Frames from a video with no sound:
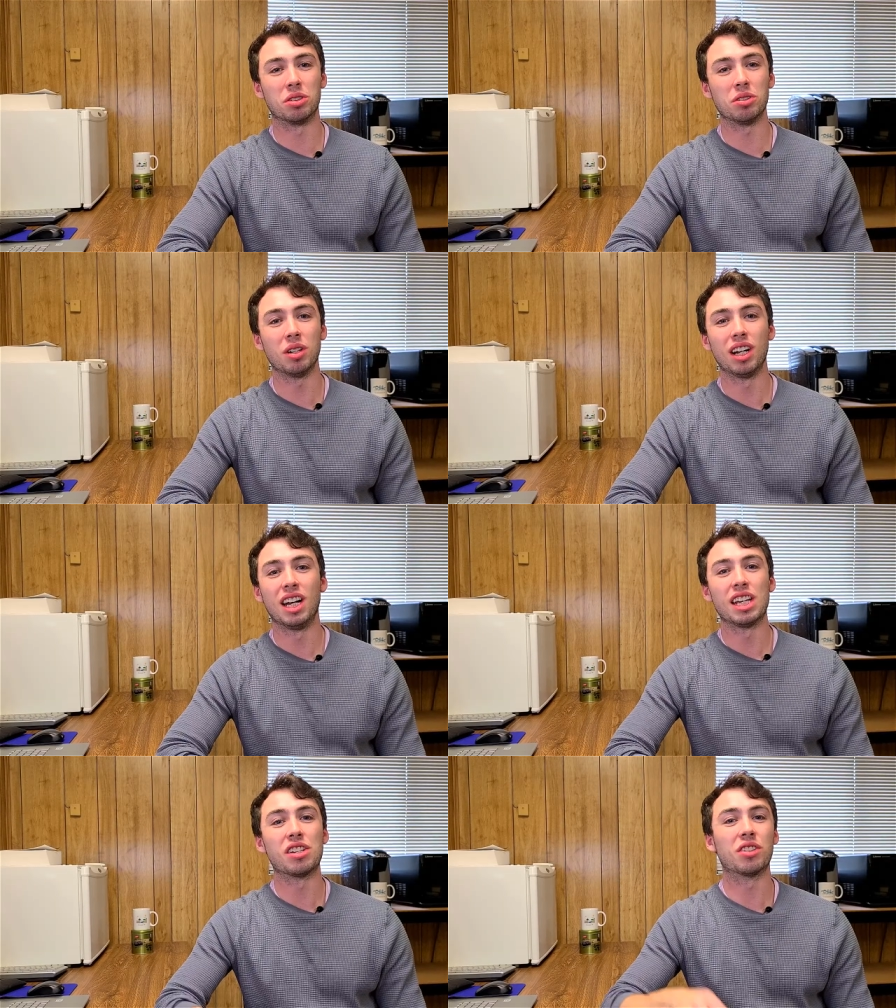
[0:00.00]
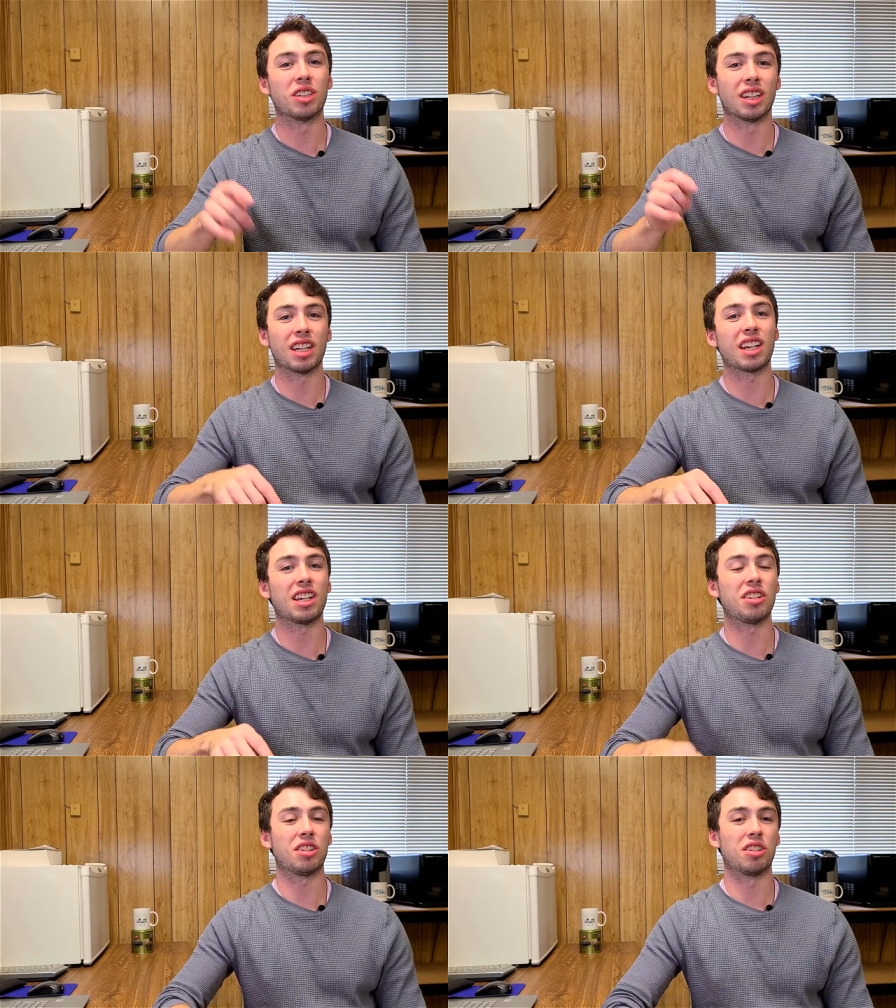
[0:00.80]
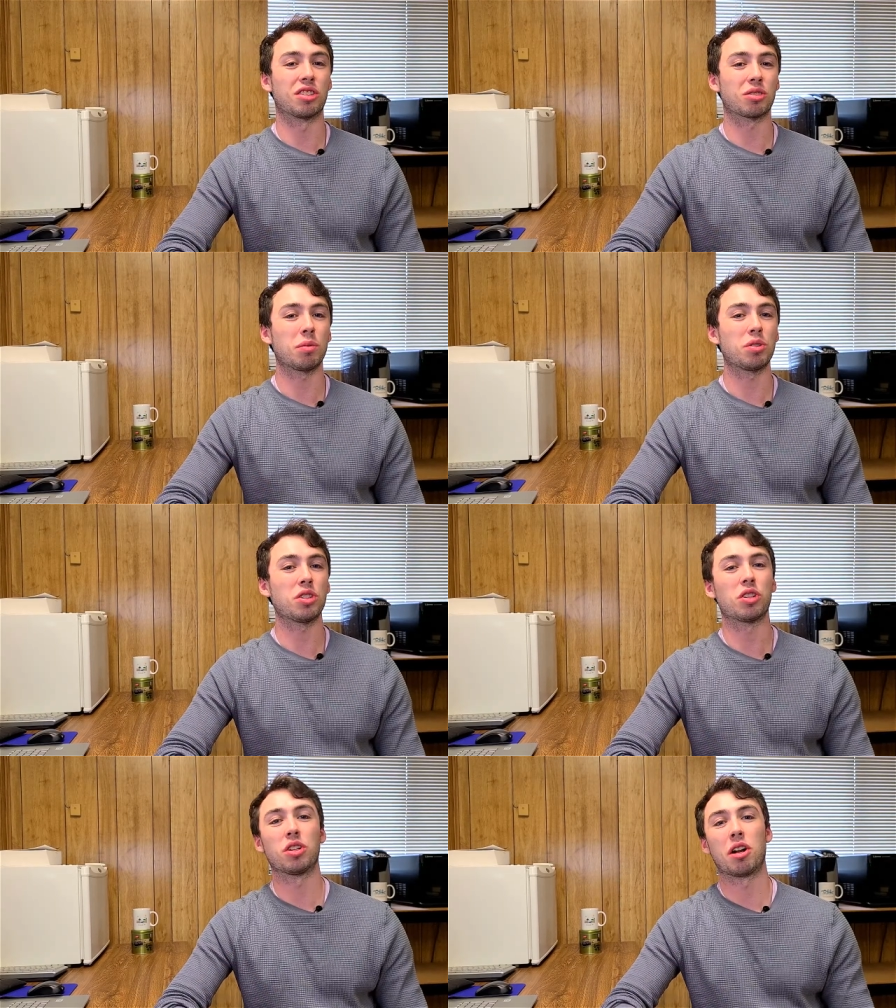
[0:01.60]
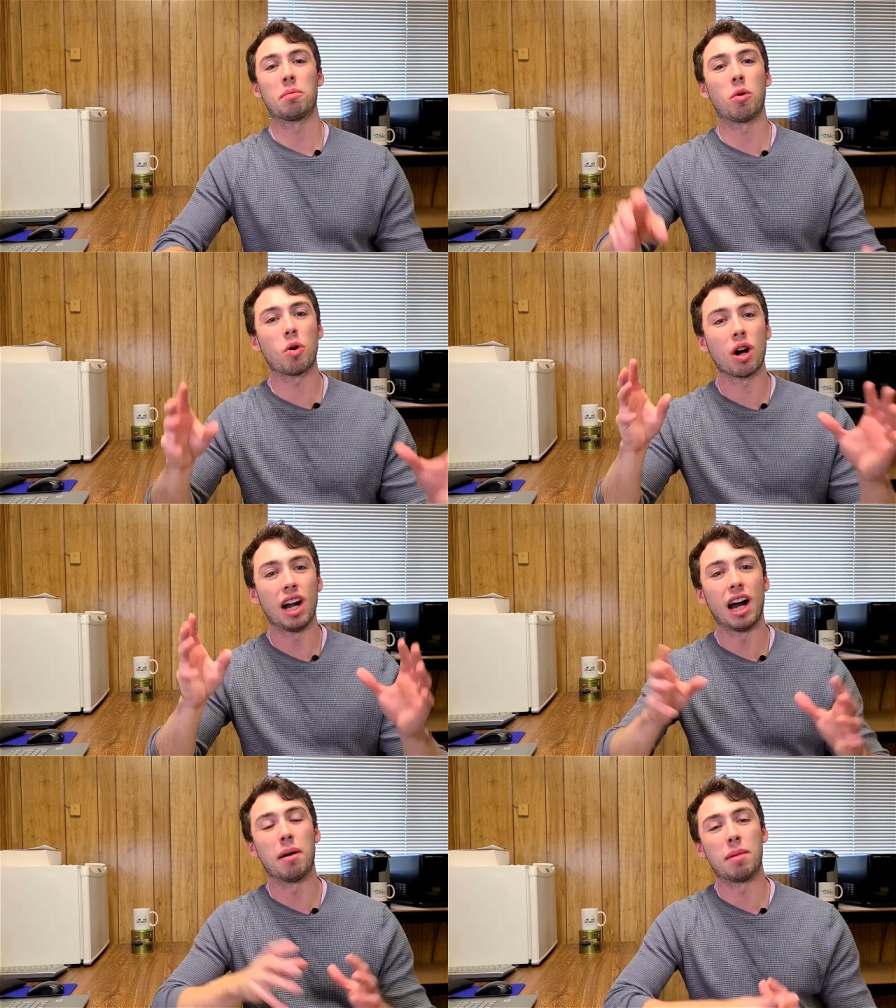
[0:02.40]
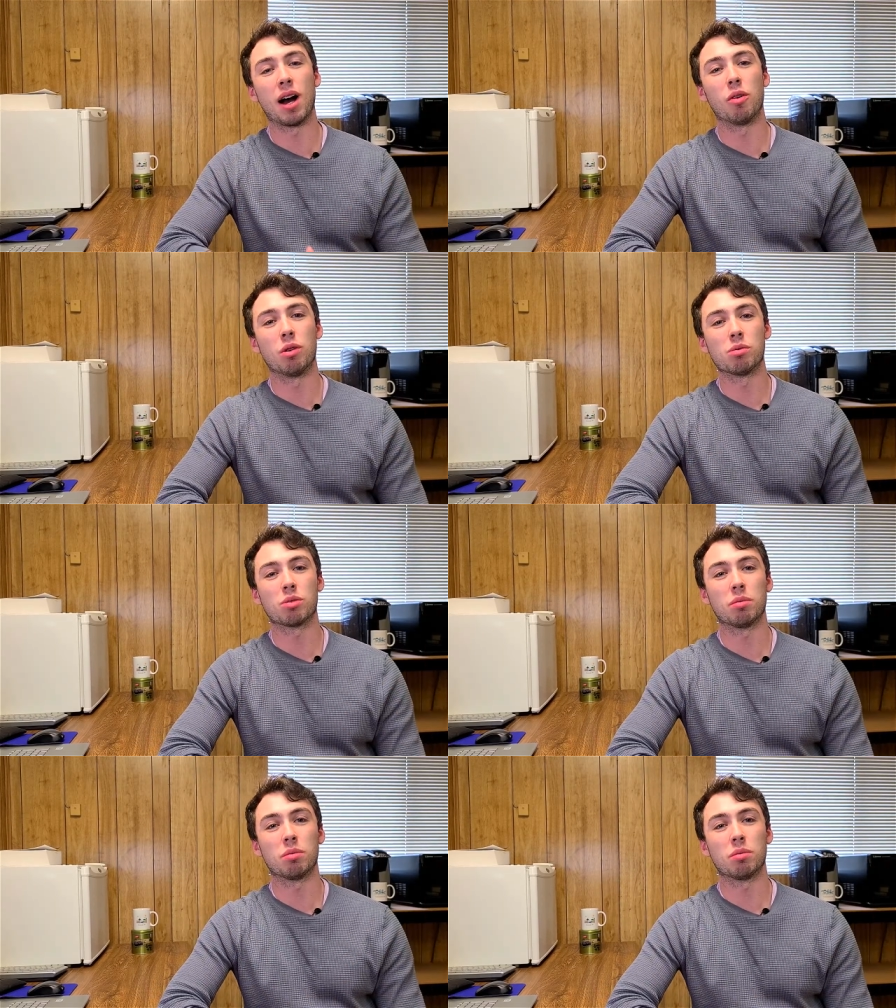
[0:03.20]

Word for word: you can go to the link in the description to learn more about WimSwim.